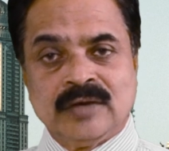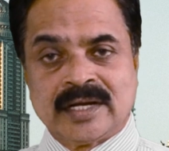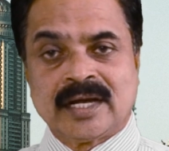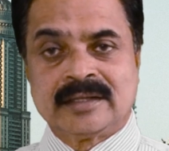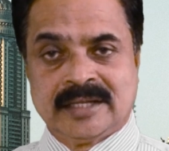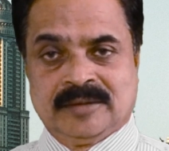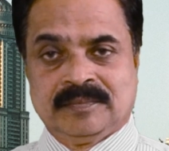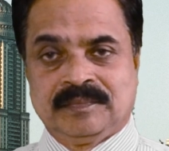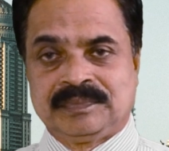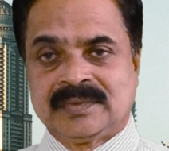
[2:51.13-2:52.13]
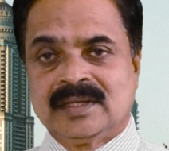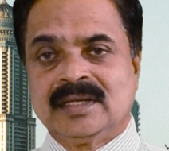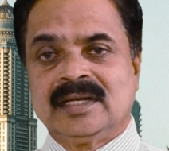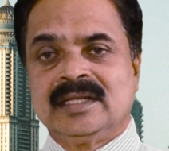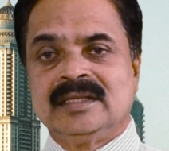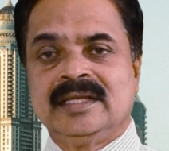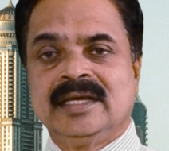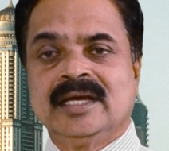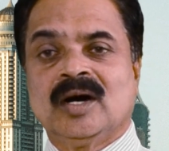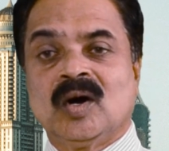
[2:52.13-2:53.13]
Where are they?
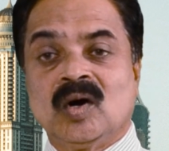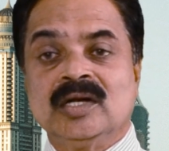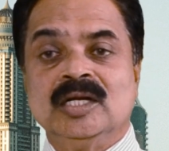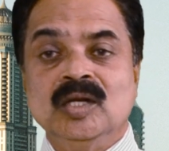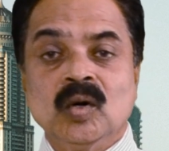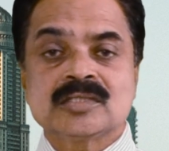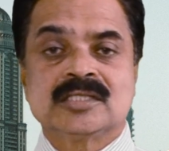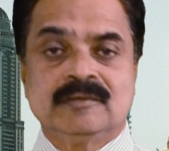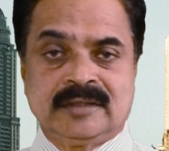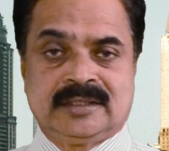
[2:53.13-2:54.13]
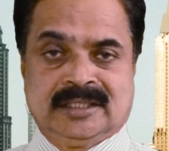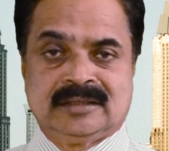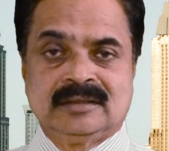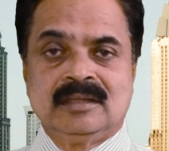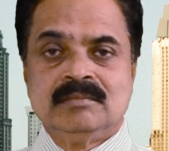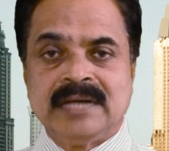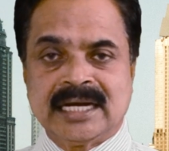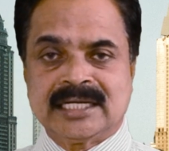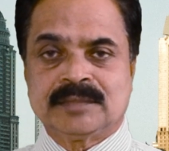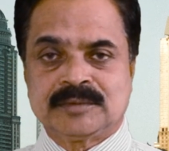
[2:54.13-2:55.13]
They all lost everything,
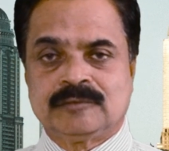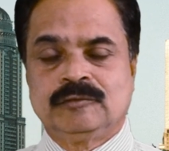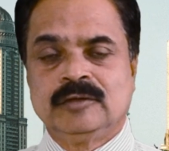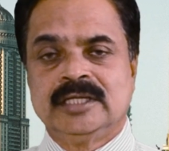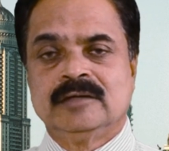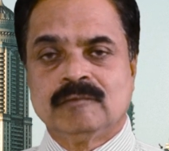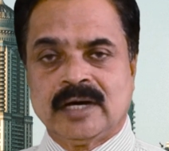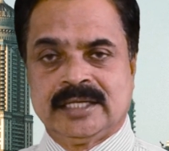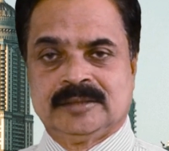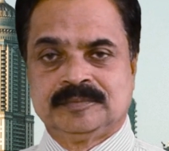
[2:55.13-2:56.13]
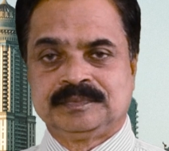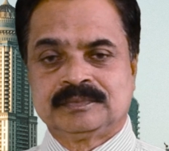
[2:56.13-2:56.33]
bankrupted fully. Why?